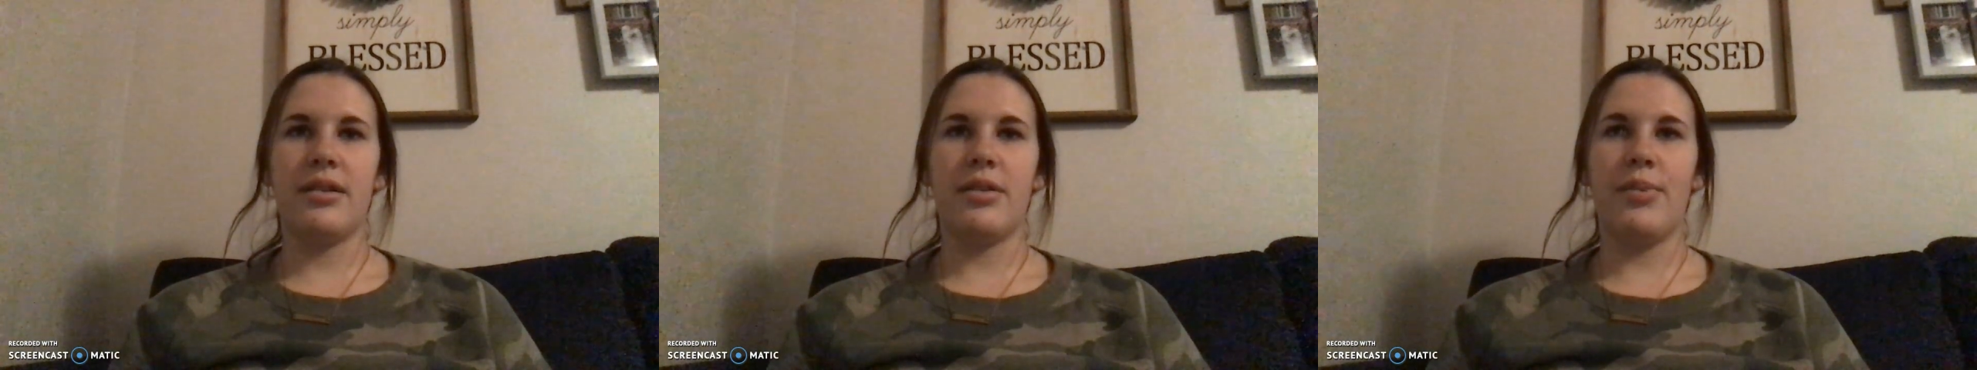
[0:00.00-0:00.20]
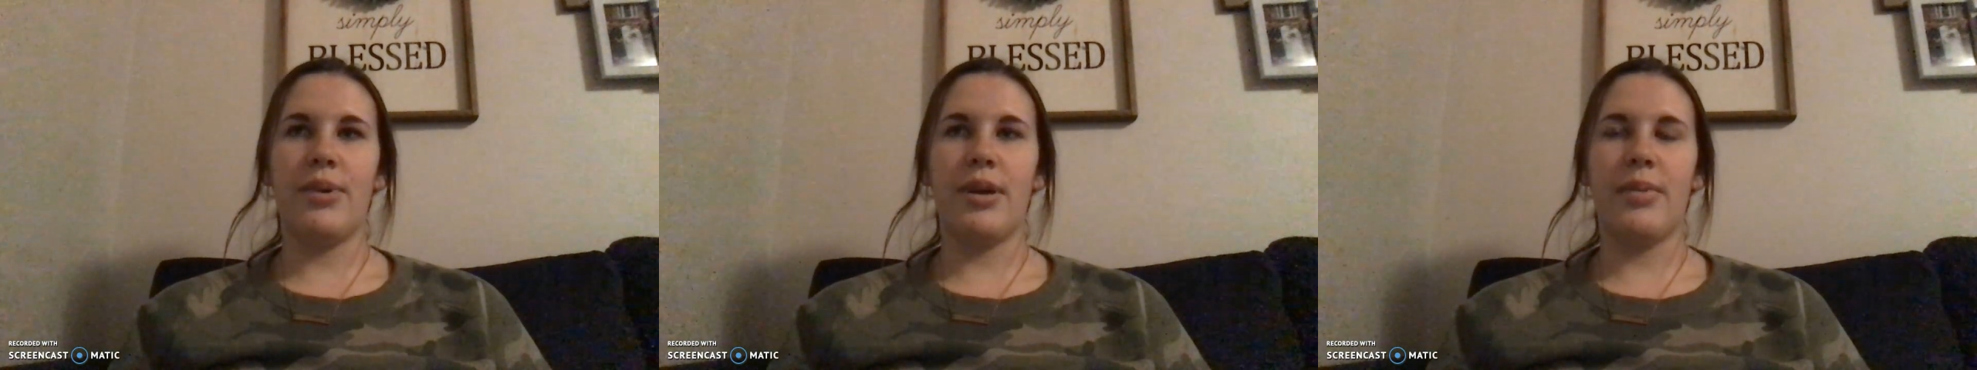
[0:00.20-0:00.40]

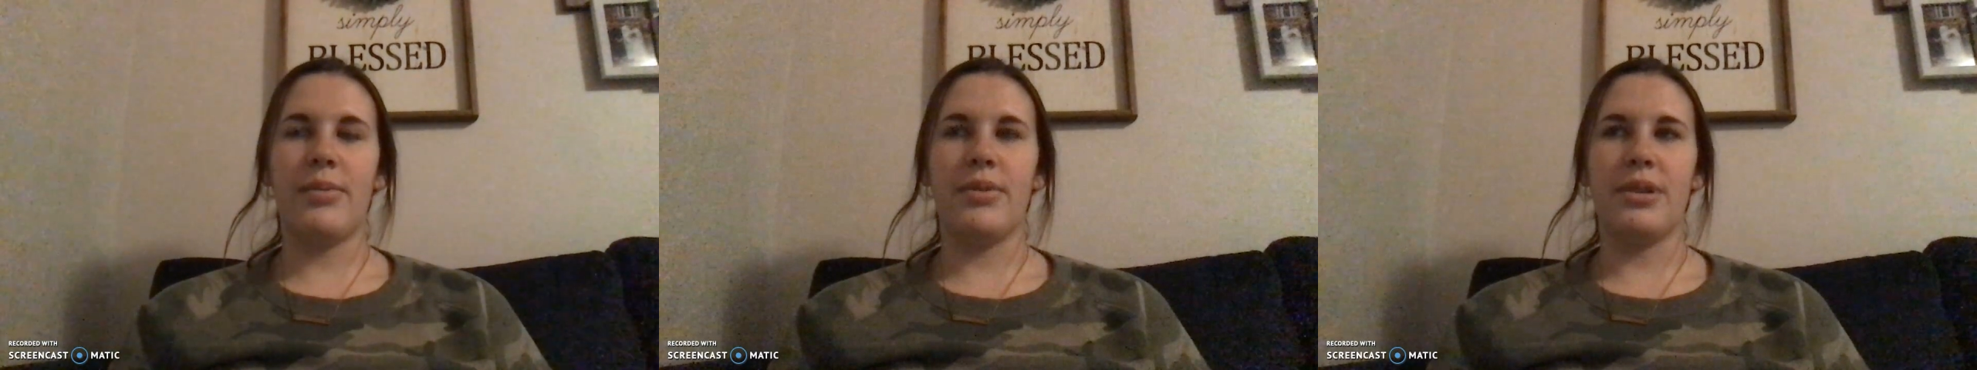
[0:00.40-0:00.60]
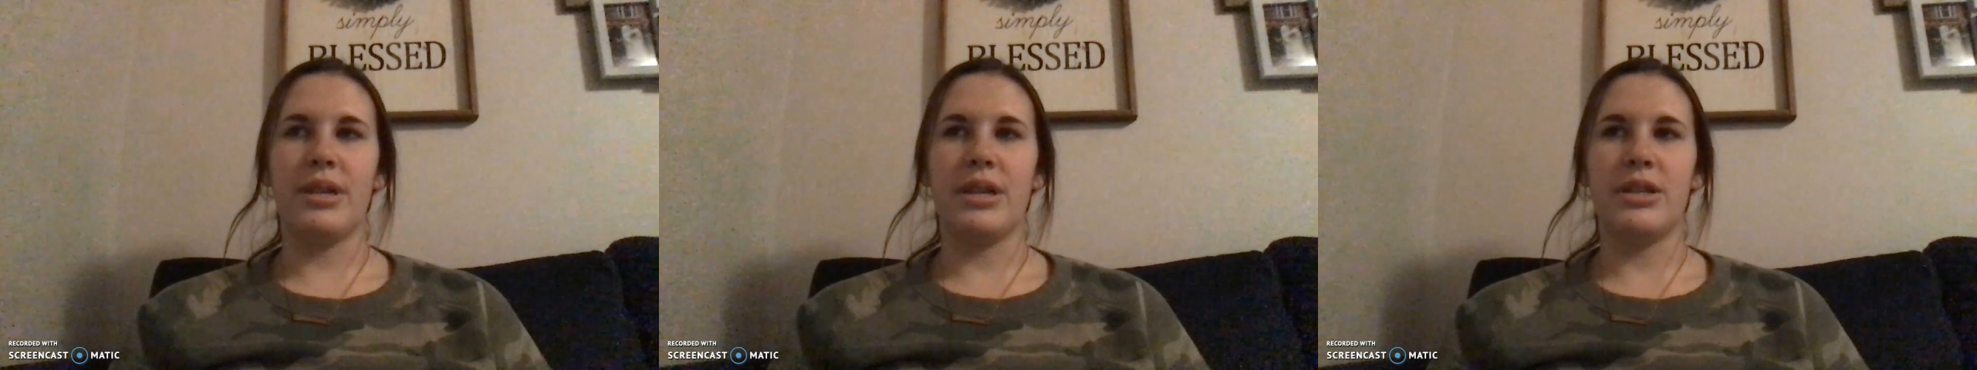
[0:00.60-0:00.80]
a
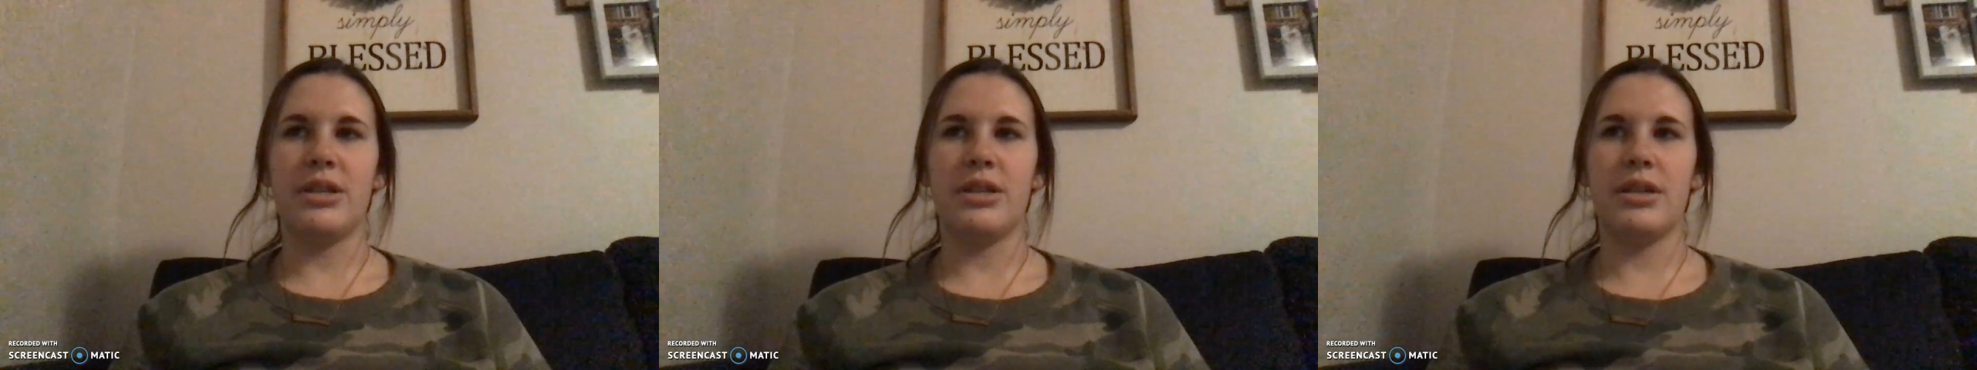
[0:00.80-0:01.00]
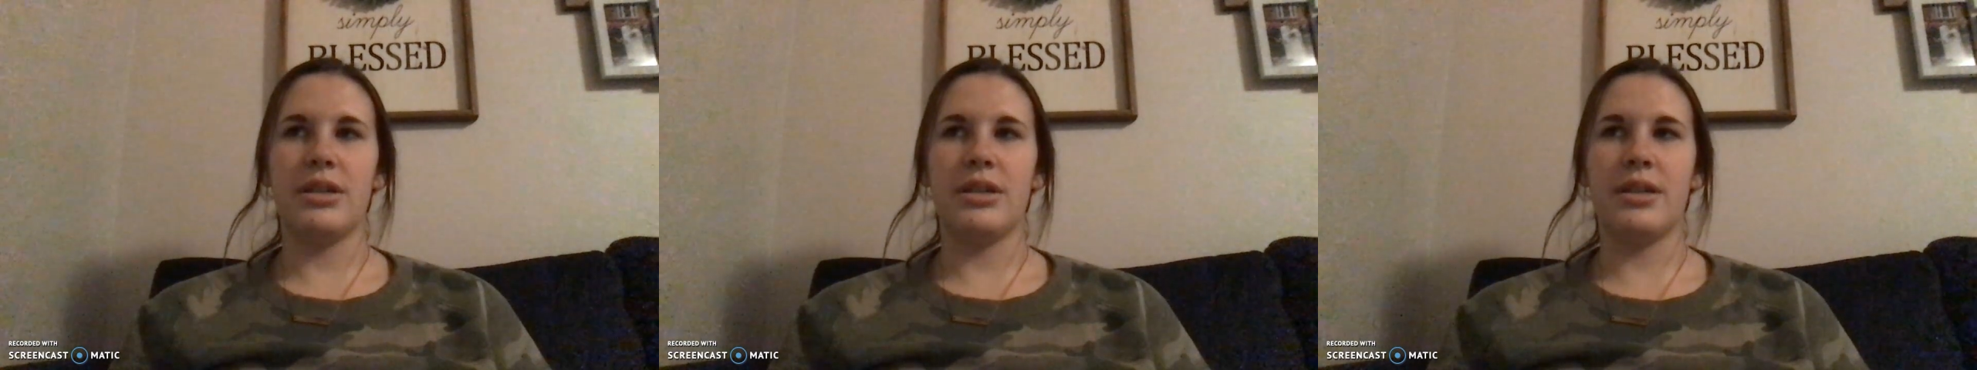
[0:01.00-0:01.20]

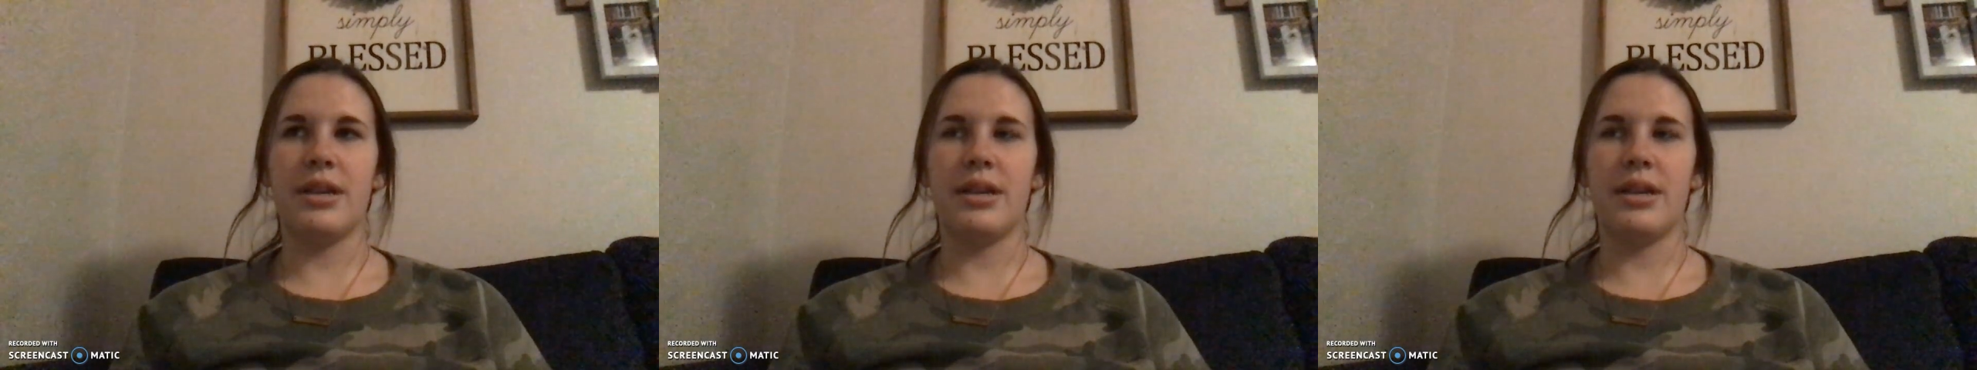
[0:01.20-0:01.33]
population